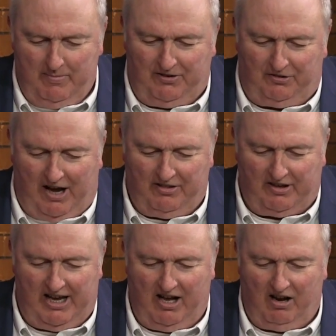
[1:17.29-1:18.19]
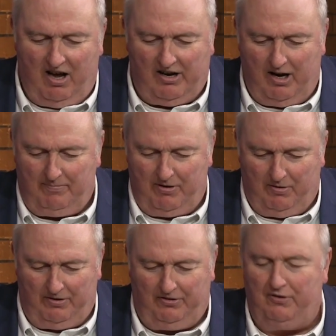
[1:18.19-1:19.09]
bit south of Kellogg up
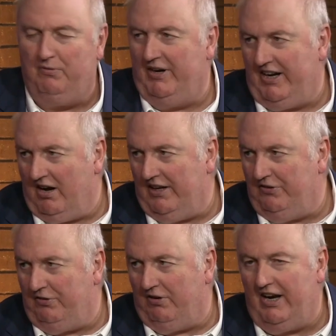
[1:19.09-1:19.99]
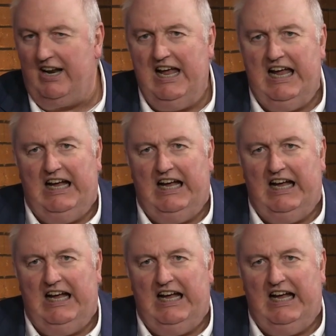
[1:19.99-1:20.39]
north to 29th Street.